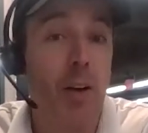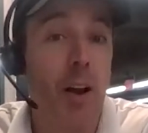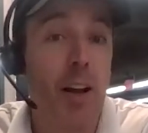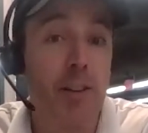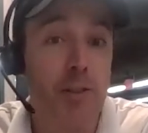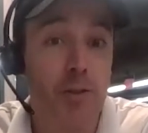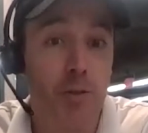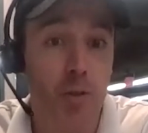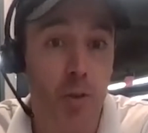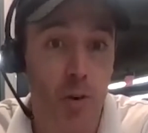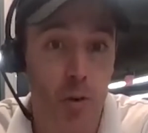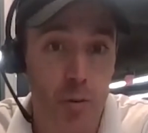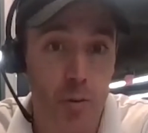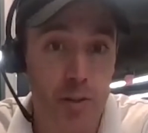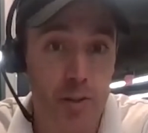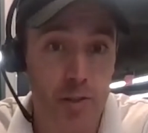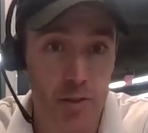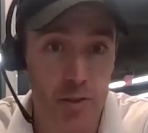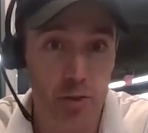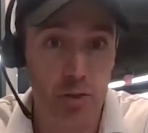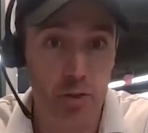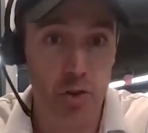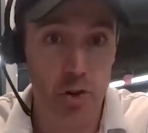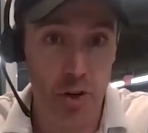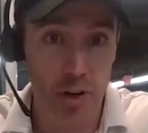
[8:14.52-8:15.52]
My credit score
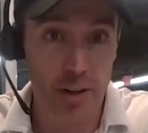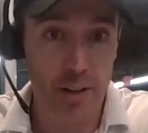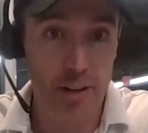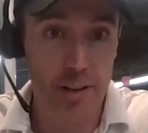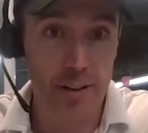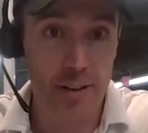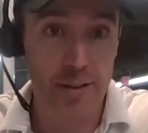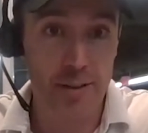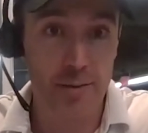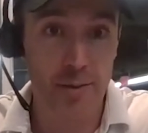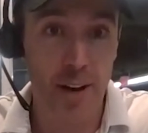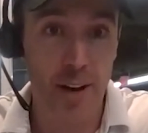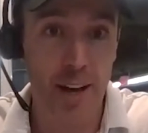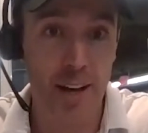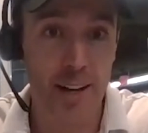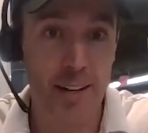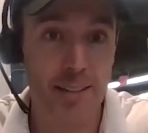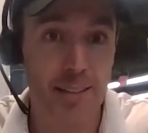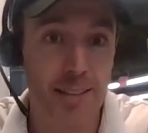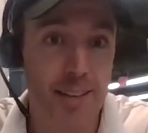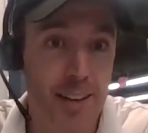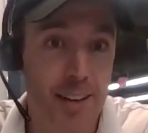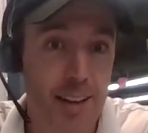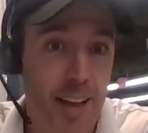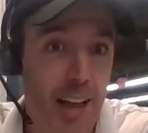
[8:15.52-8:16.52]
was still good, right?
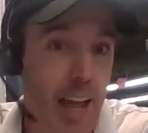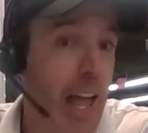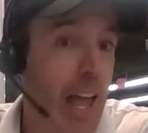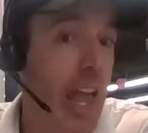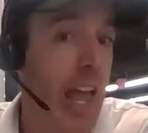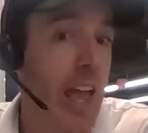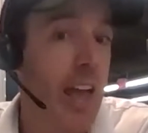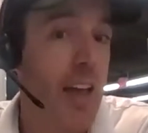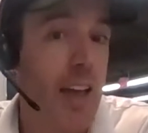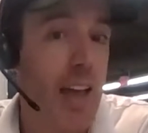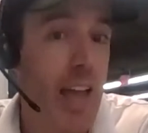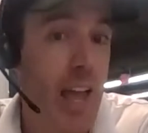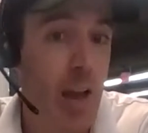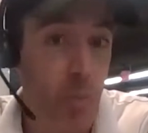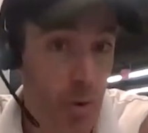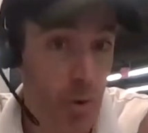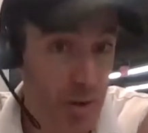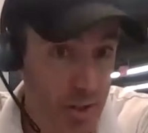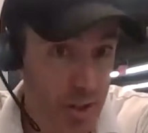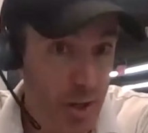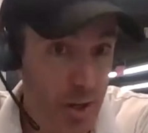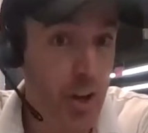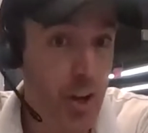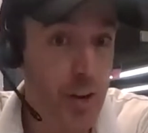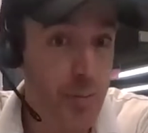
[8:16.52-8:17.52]
Right. It
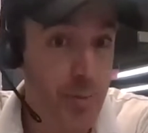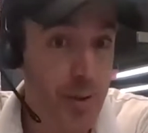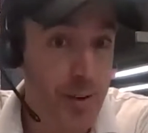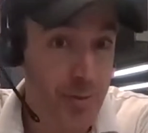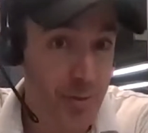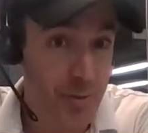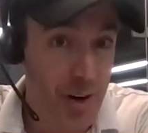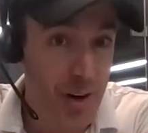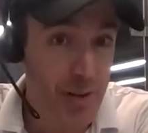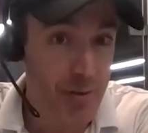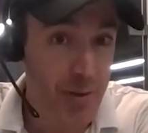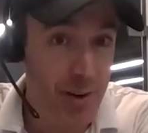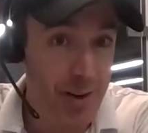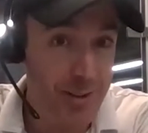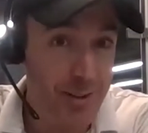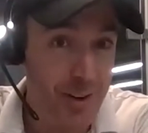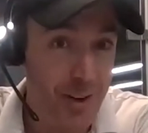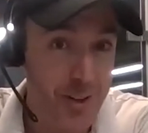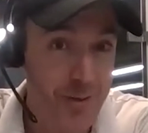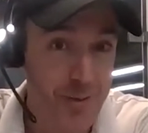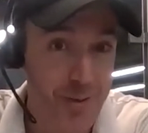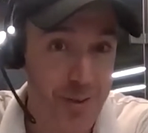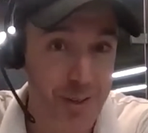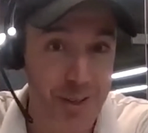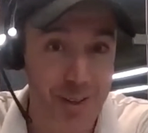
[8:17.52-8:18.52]
wasn't going to be forever as
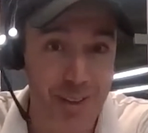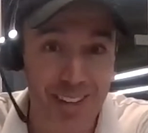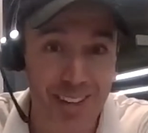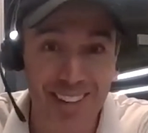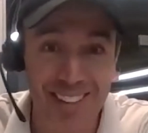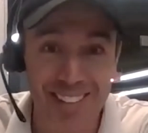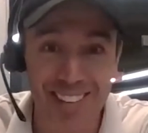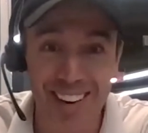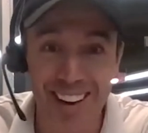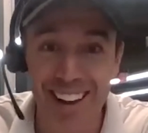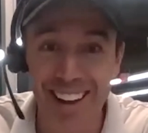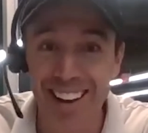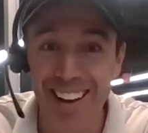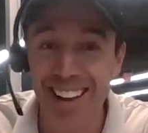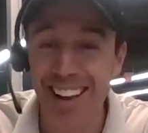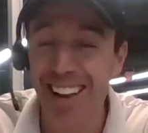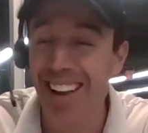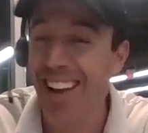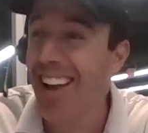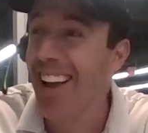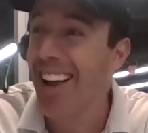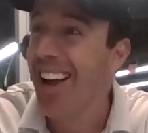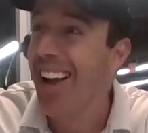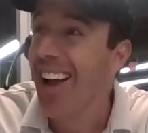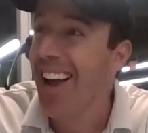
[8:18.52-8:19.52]
an entrepreneur, right?
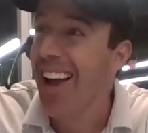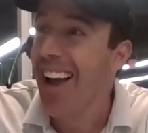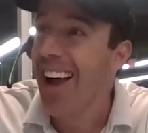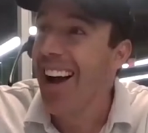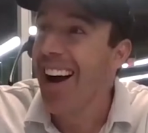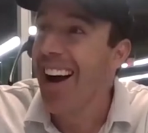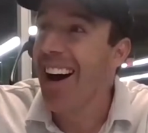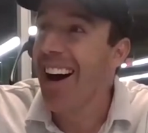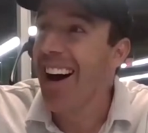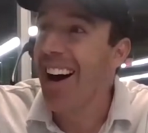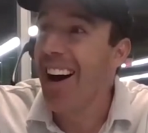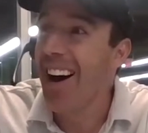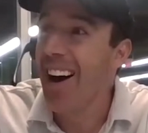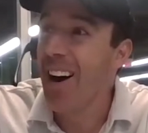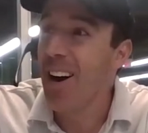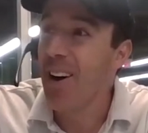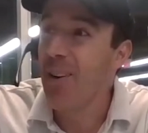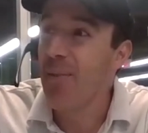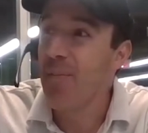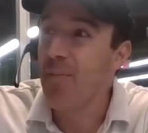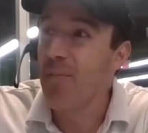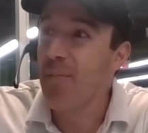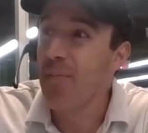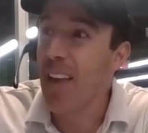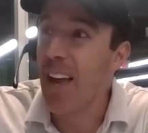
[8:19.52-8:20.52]

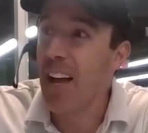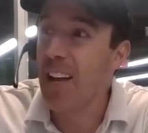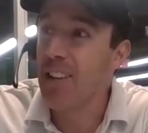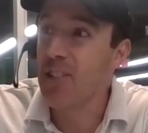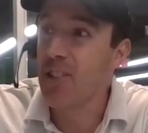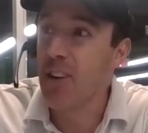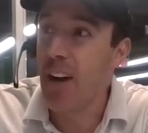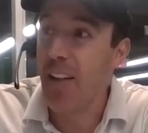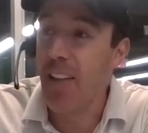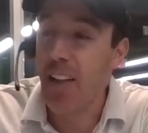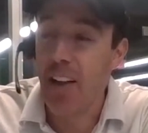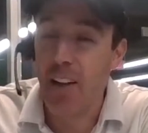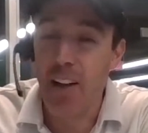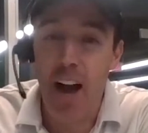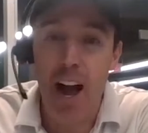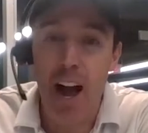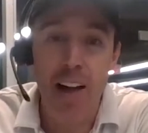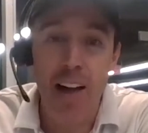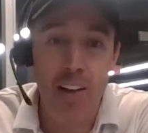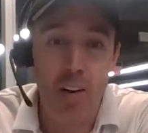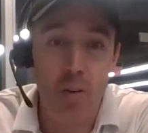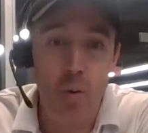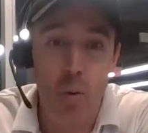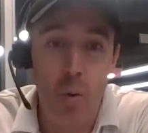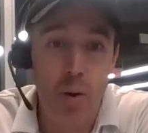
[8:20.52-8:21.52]
And so
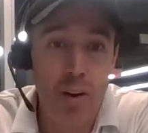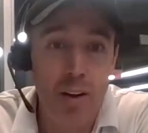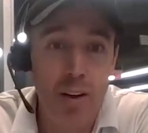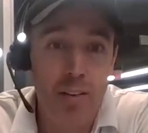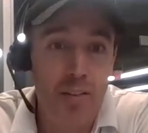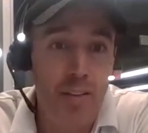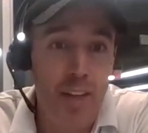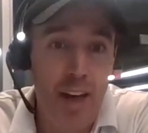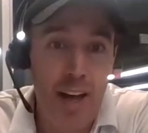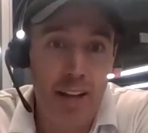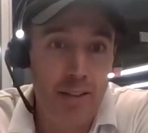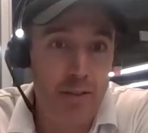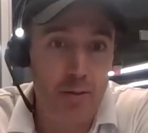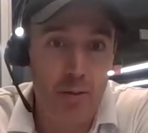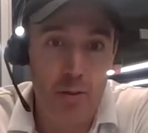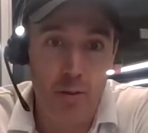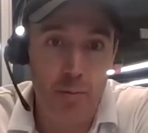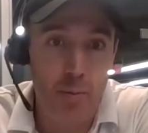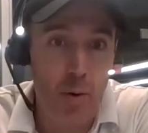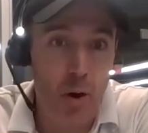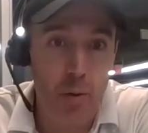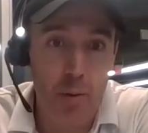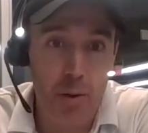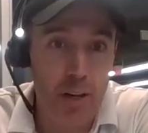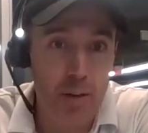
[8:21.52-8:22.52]
I wanted that
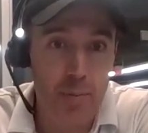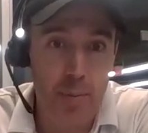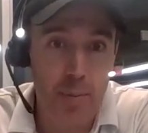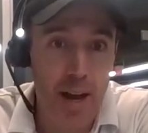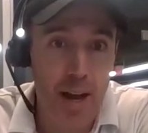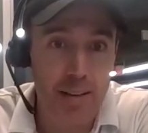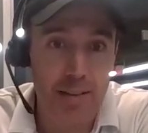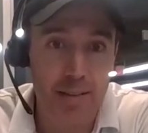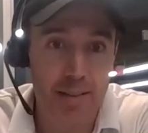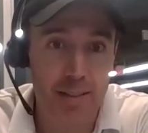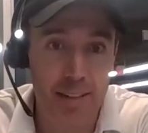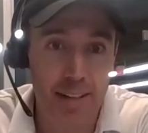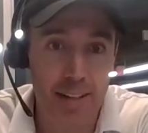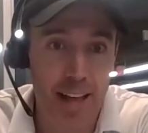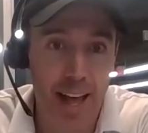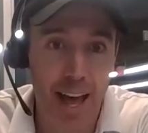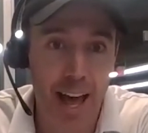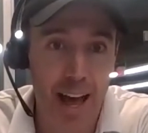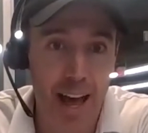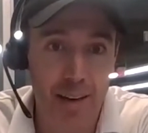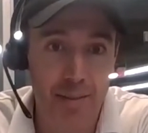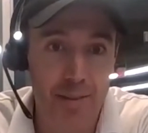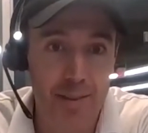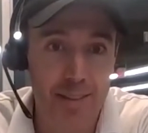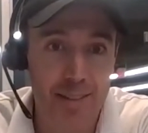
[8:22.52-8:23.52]
sort of borrowing capacity to
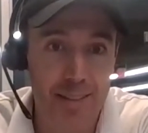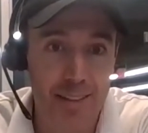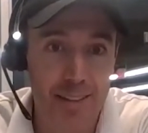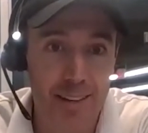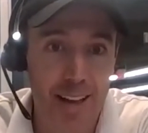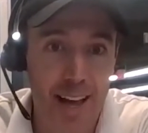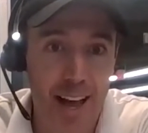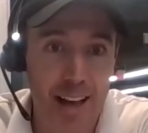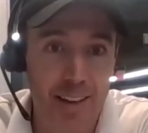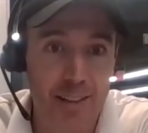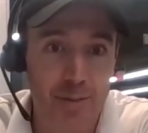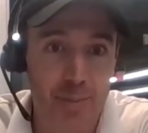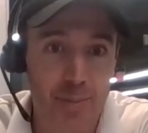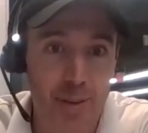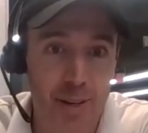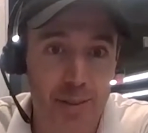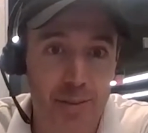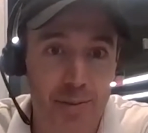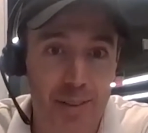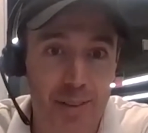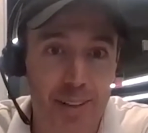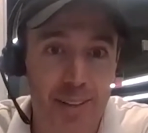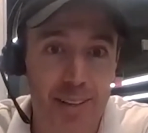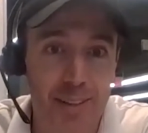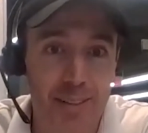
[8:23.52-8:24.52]
have as a
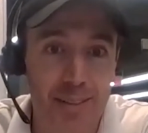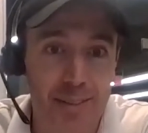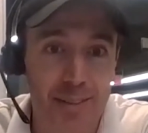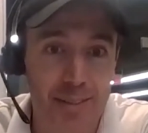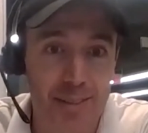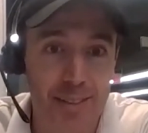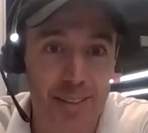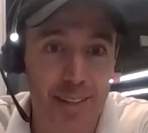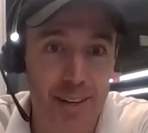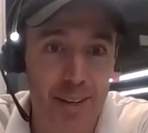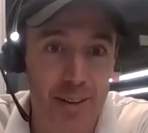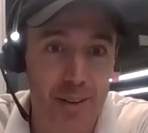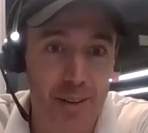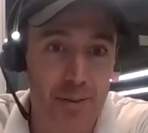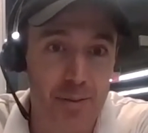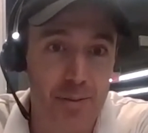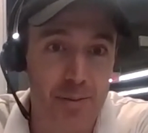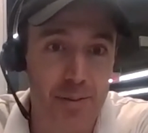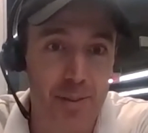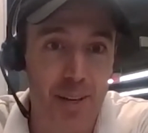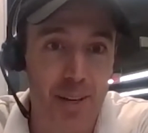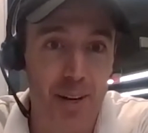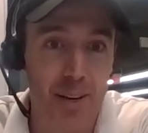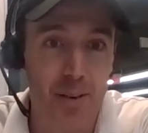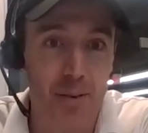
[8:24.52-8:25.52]
bit of a
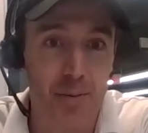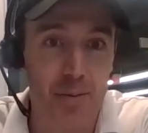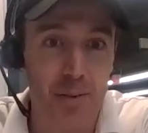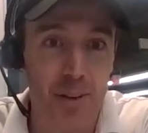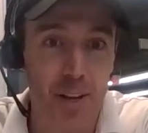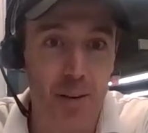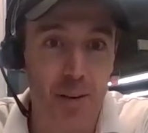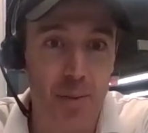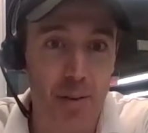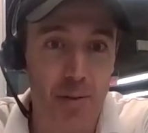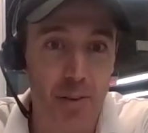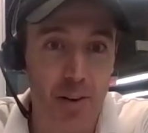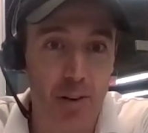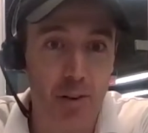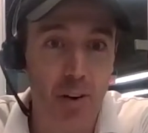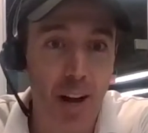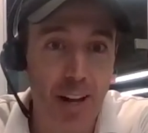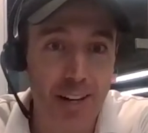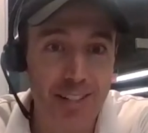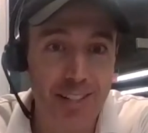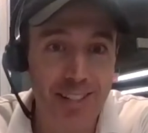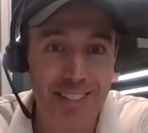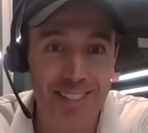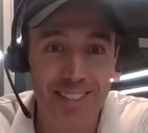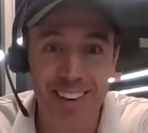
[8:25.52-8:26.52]
a bit of a
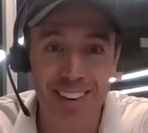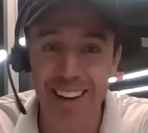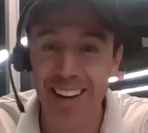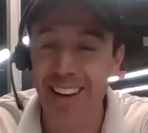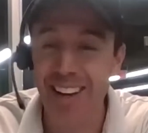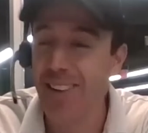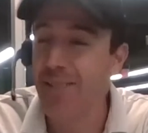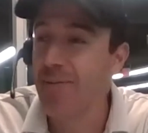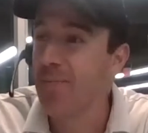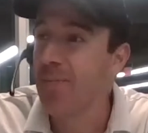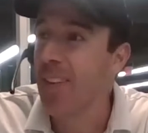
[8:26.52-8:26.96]
crutch, right?